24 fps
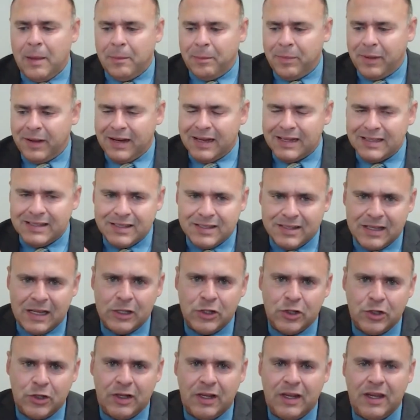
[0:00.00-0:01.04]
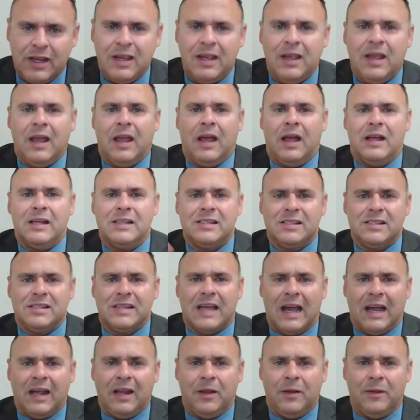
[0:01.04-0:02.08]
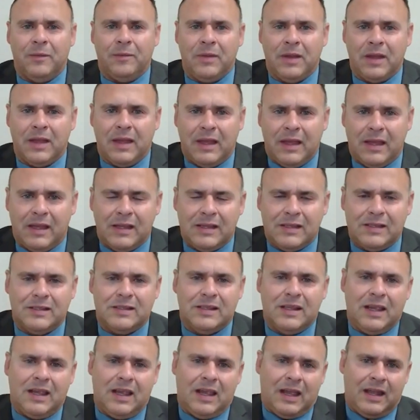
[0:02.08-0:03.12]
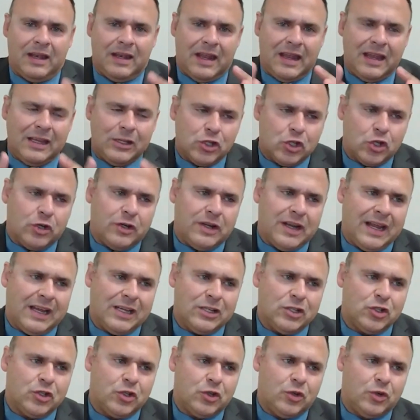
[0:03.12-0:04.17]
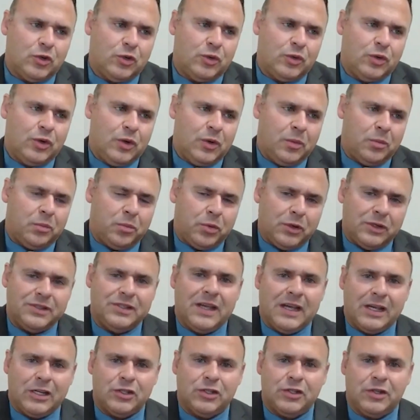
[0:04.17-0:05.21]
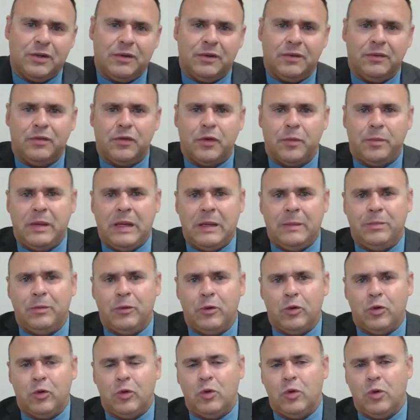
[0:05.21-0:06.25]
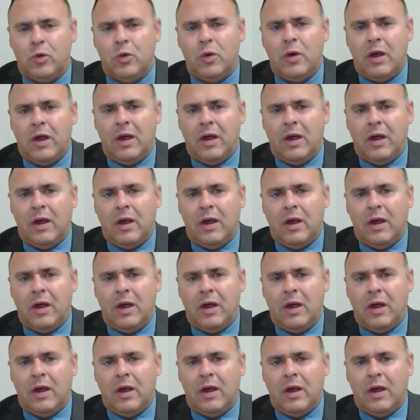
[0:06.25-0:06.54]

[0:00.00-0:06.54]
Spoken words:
but essentially asylum is an international protection for people who